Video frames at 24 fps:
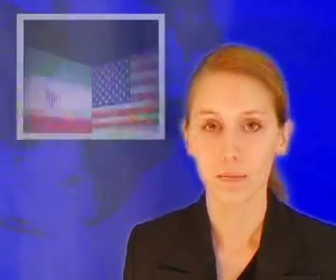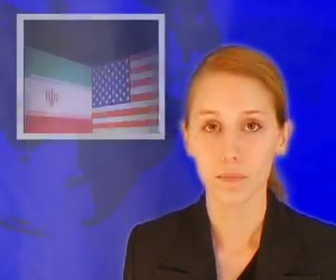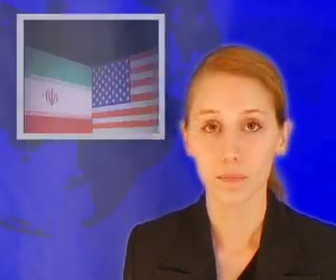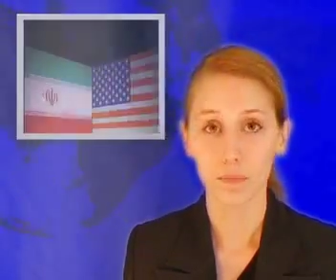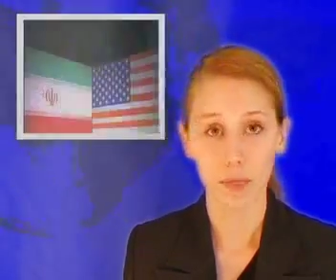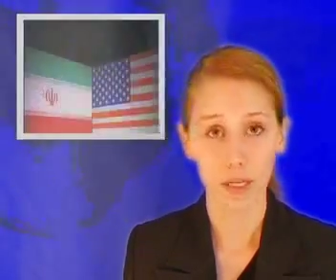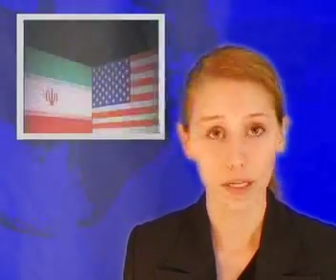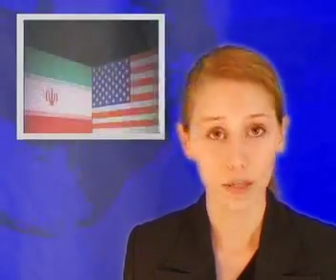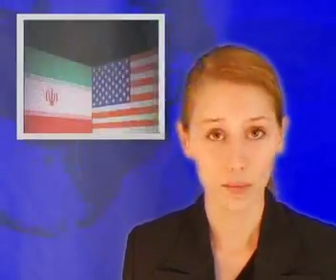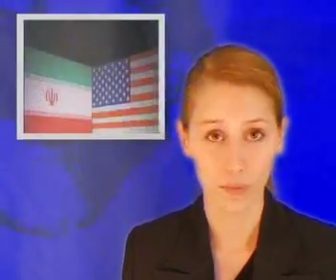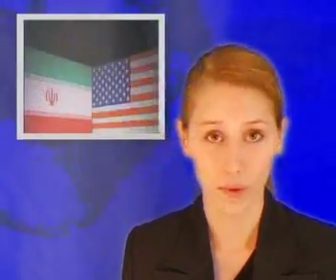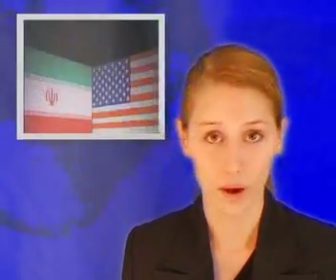
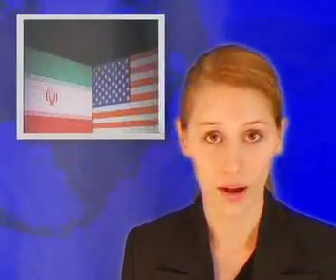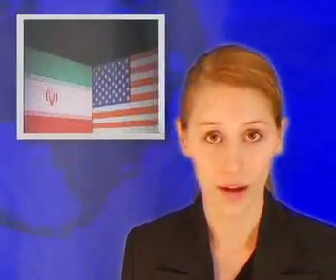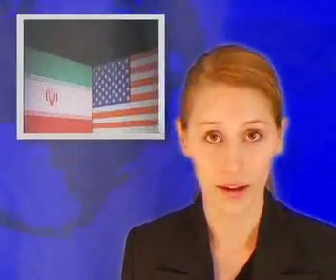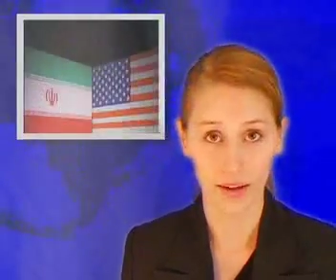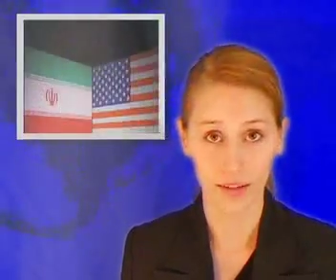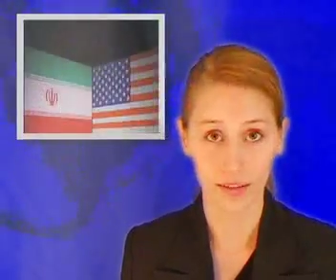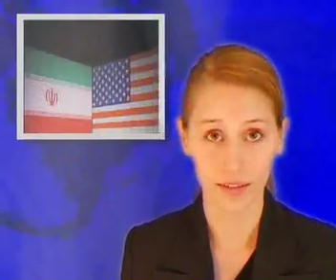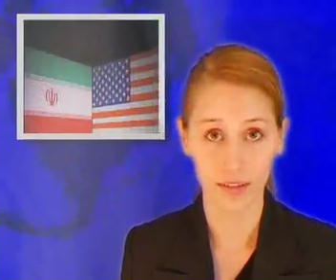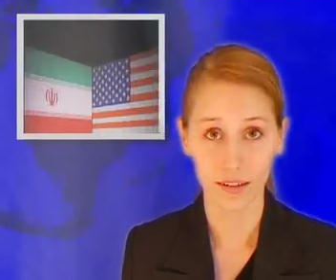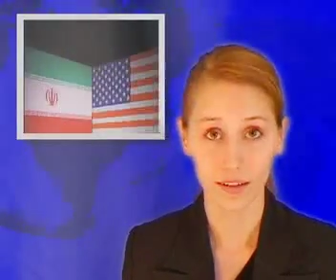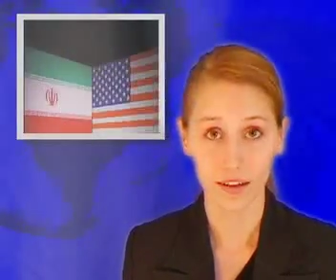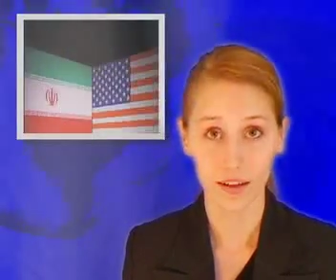
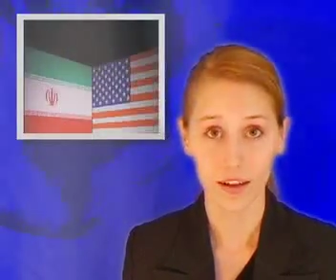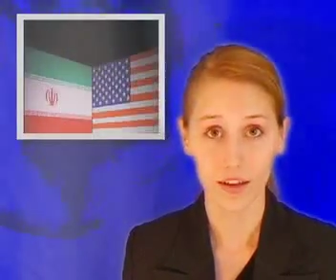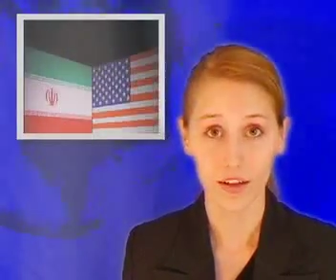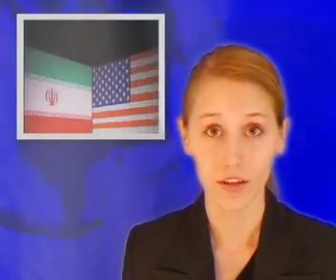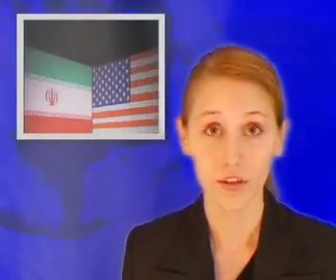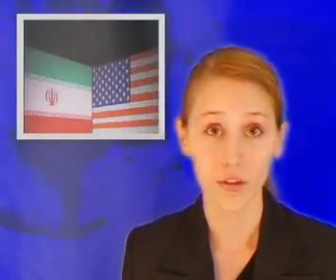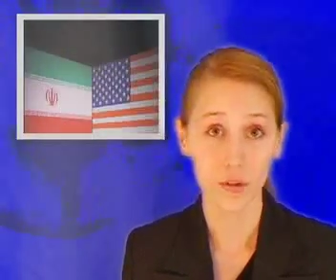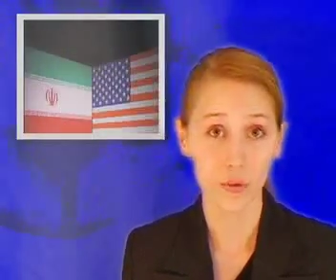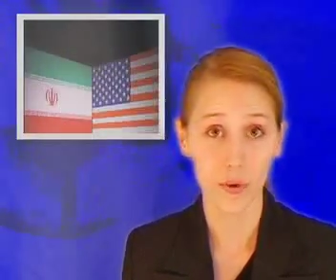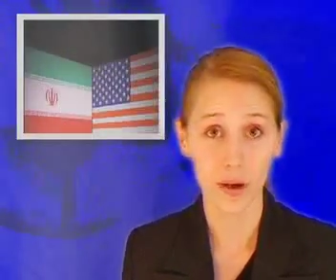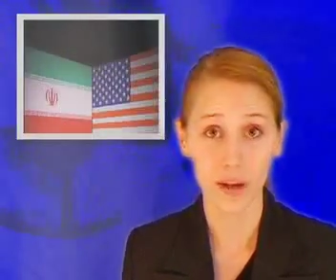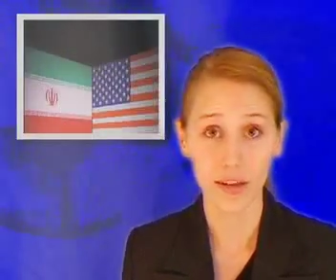Meanwhile,
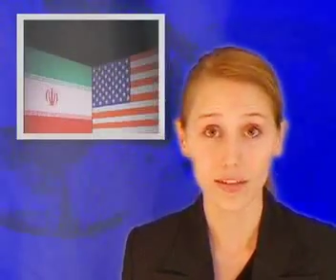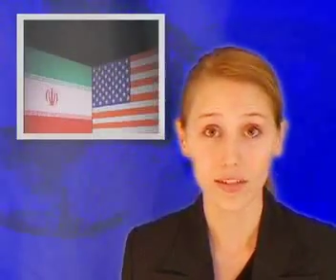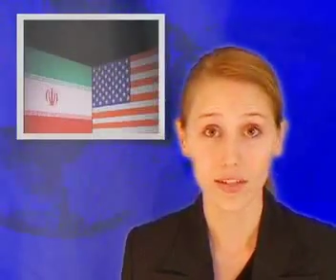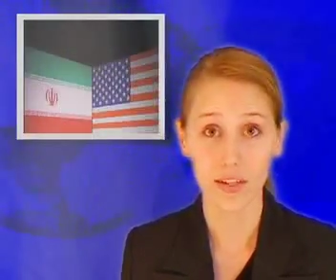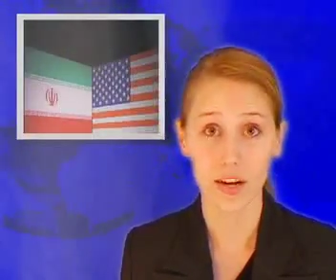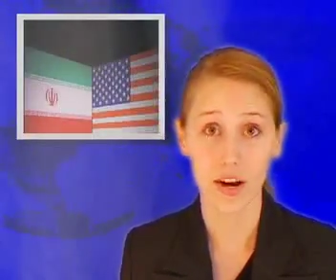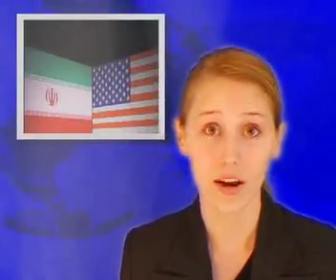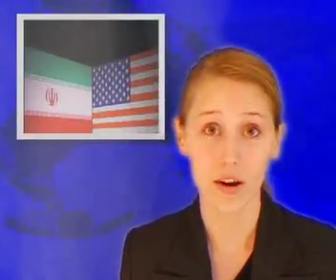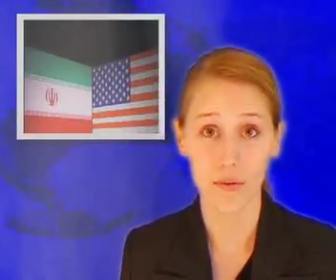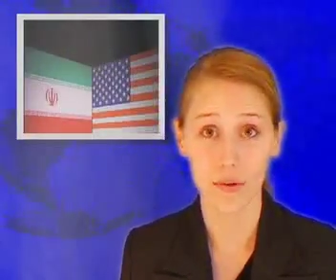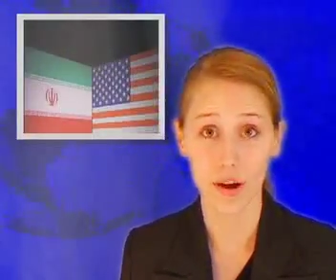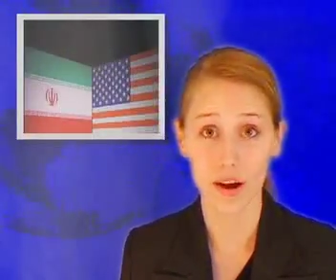U.S.
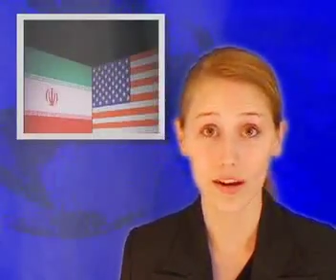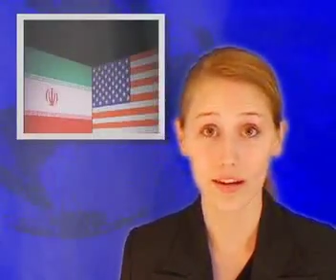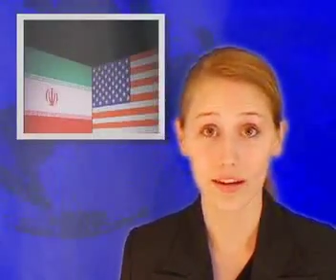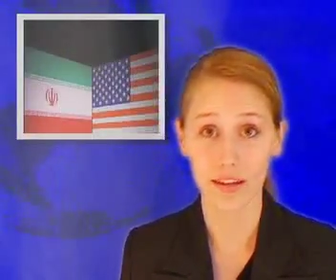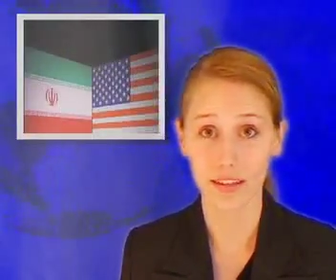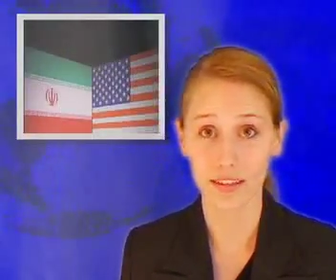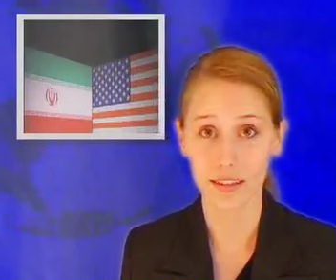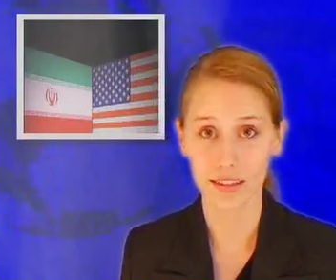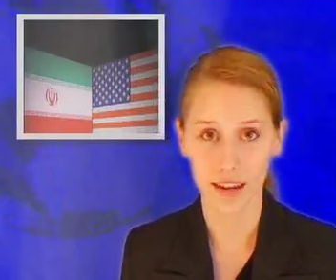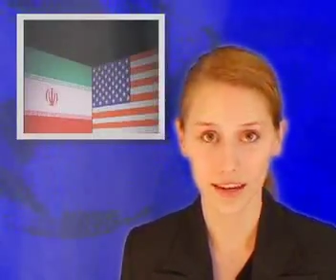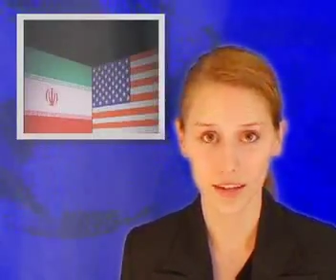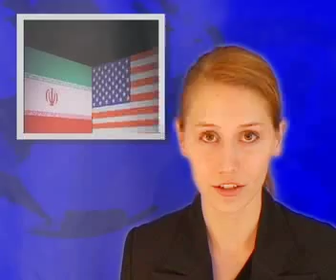and
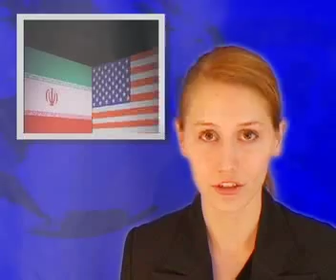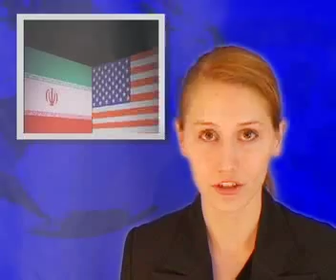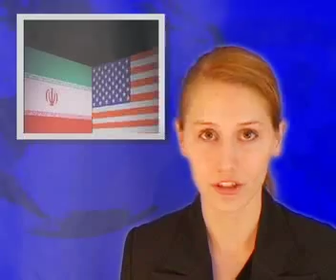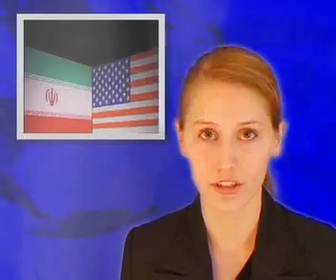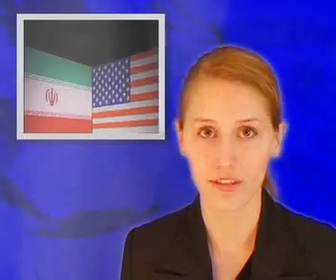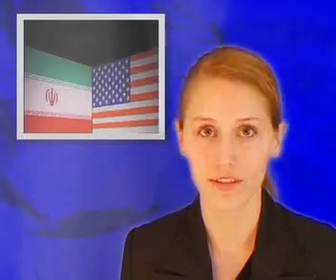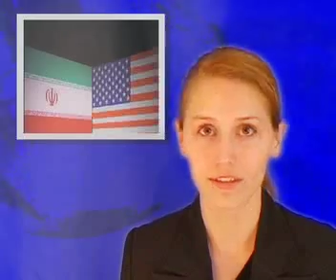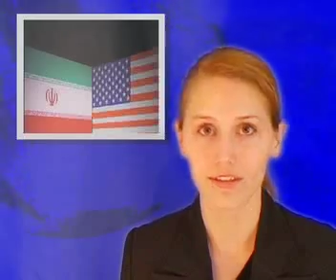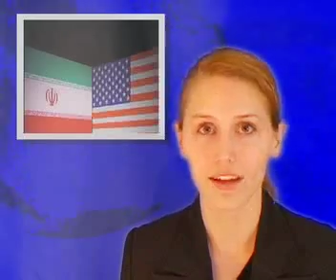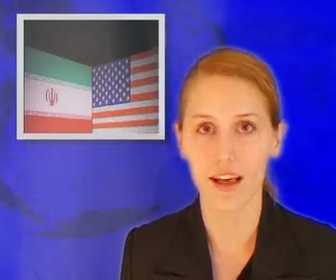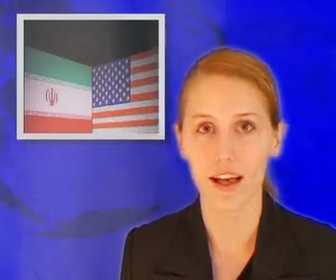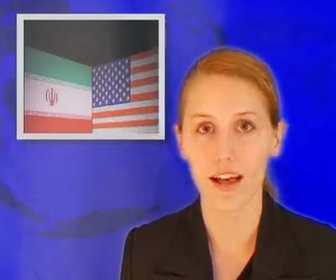Iranian
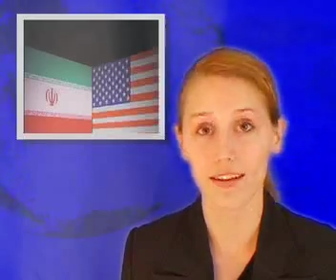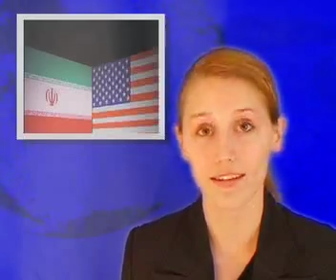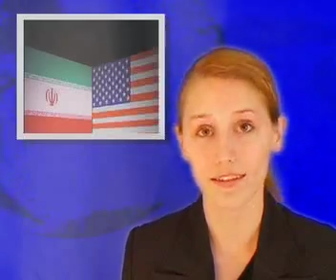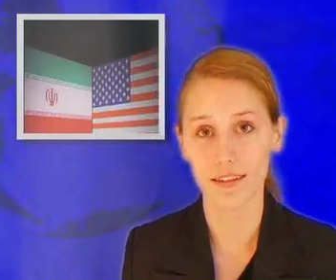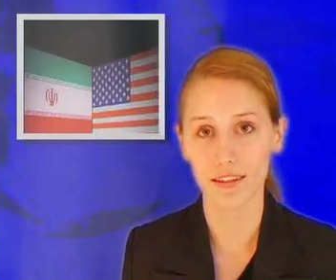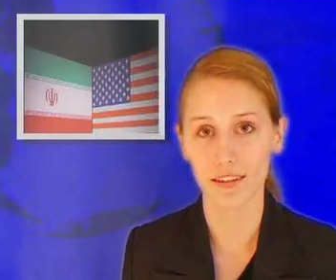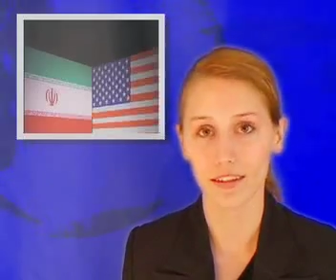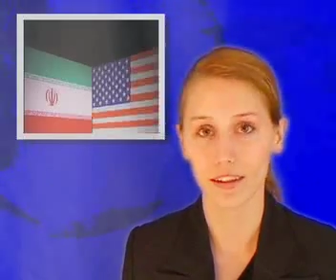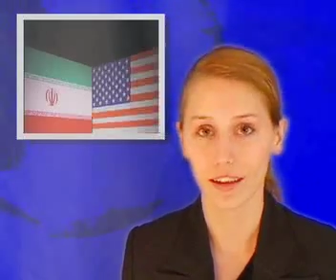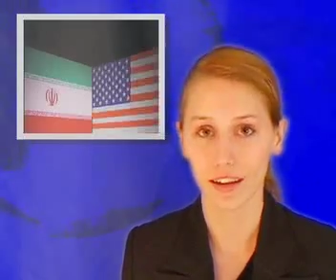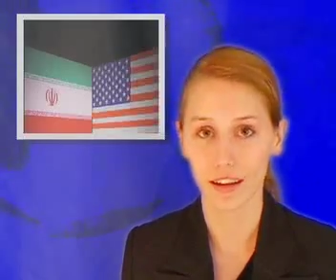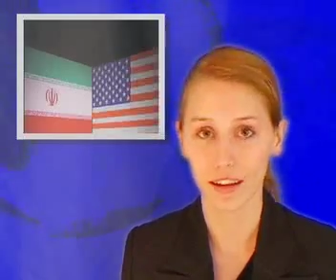tensions
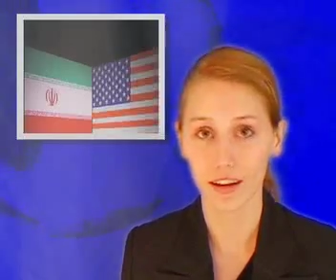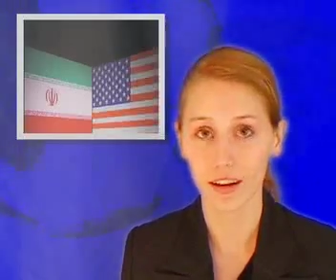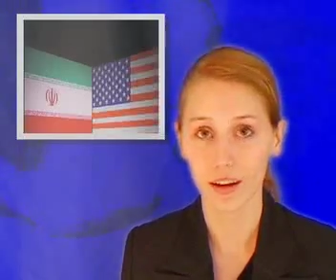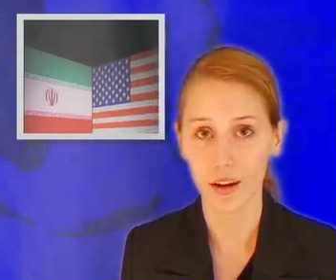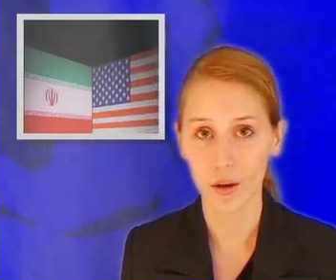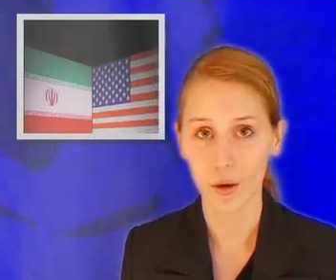escalate,